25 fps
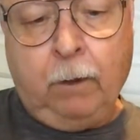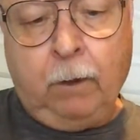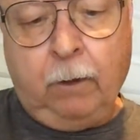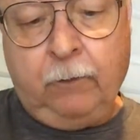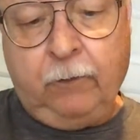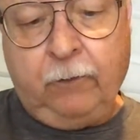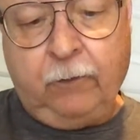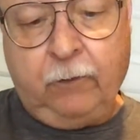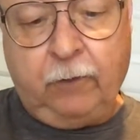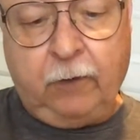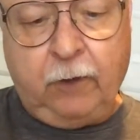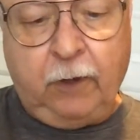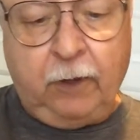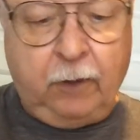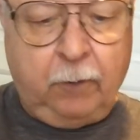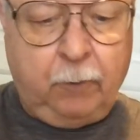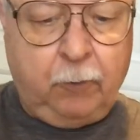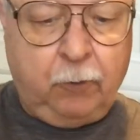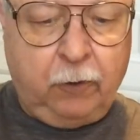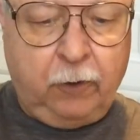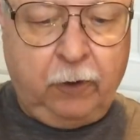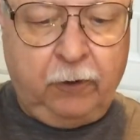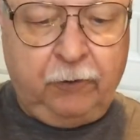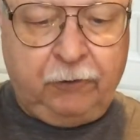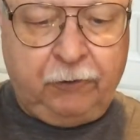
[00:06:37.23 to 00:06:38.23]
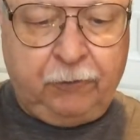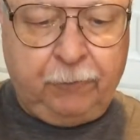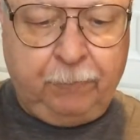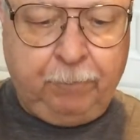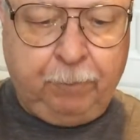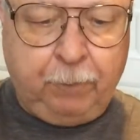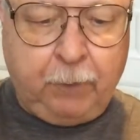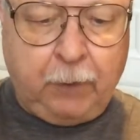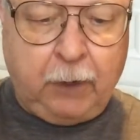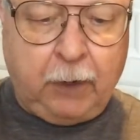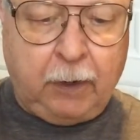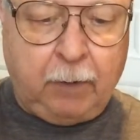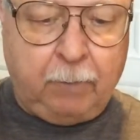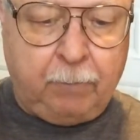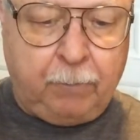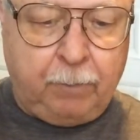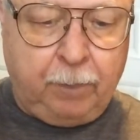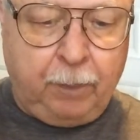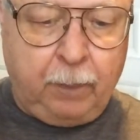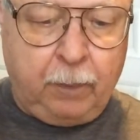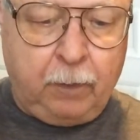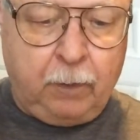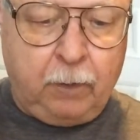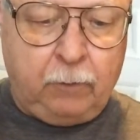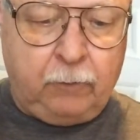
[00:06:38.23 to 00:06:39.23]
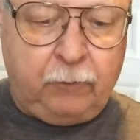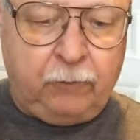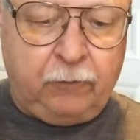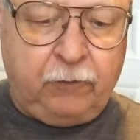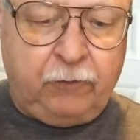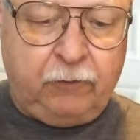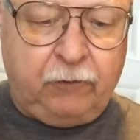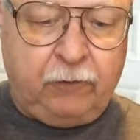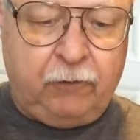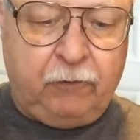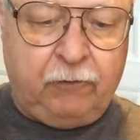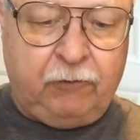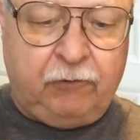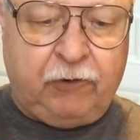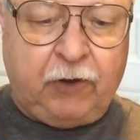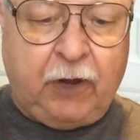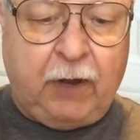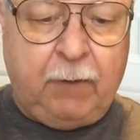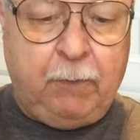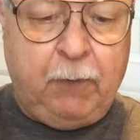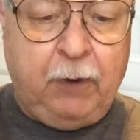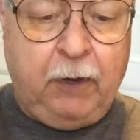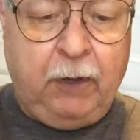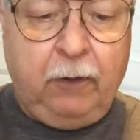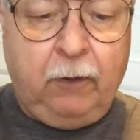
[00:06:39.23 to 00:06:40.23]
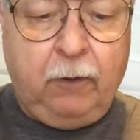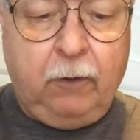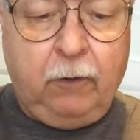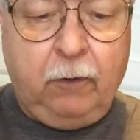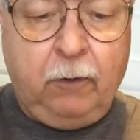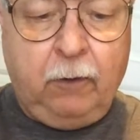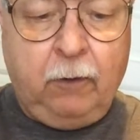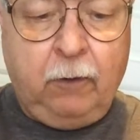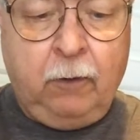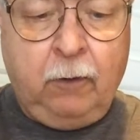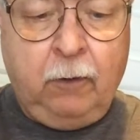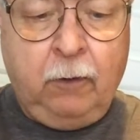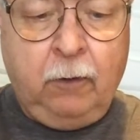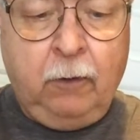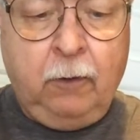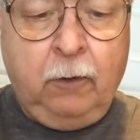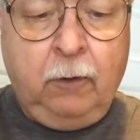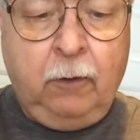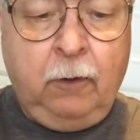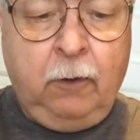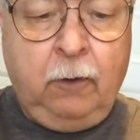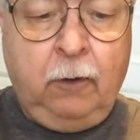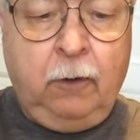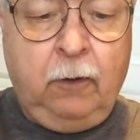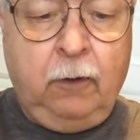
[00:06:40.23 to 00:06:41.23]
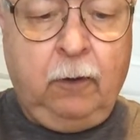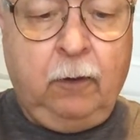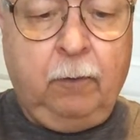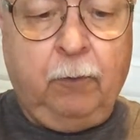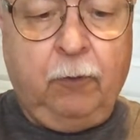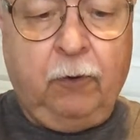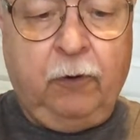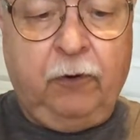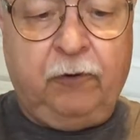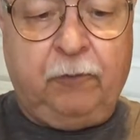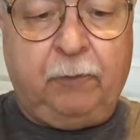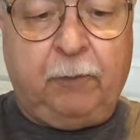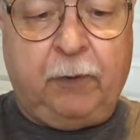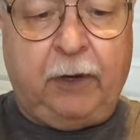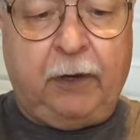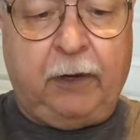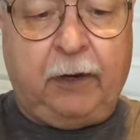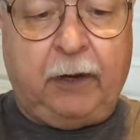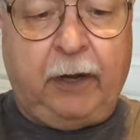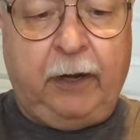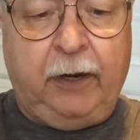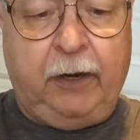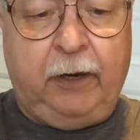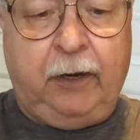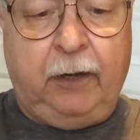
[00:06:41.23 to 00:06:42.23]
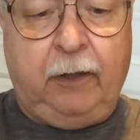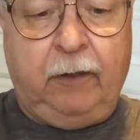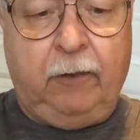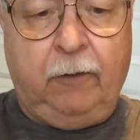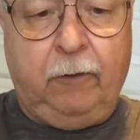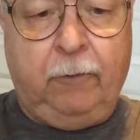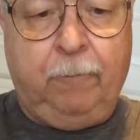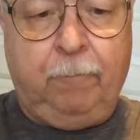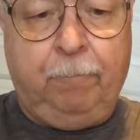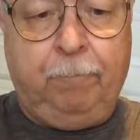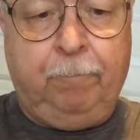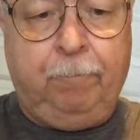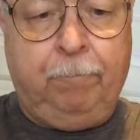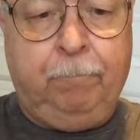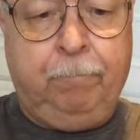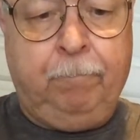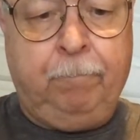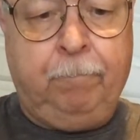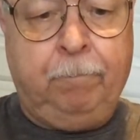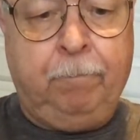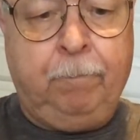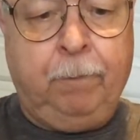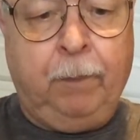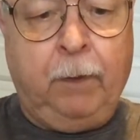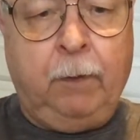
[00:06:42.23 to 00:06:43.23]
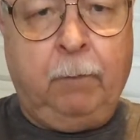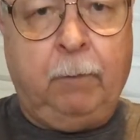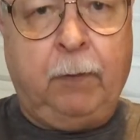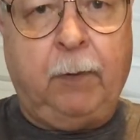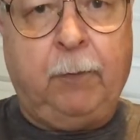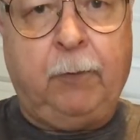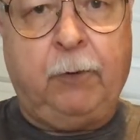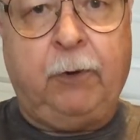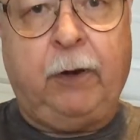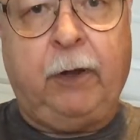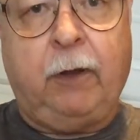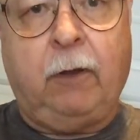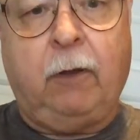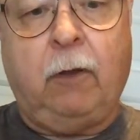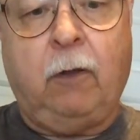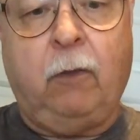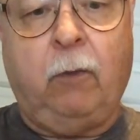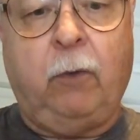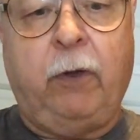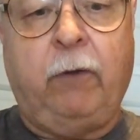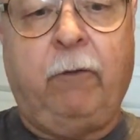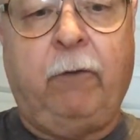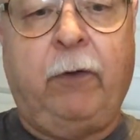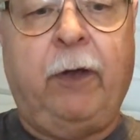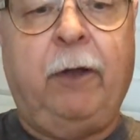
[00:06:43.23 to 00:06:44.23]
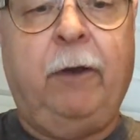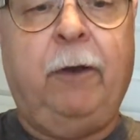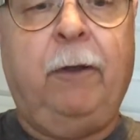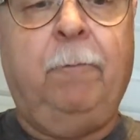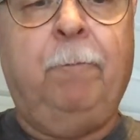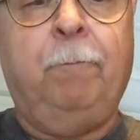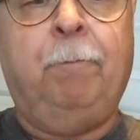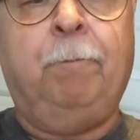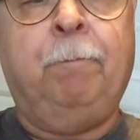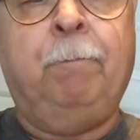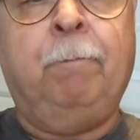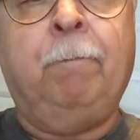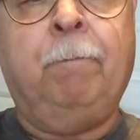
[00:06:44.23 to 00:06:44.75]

So I take the brush, and I'm just shaping the brush by tightening the paper towel all the way around it.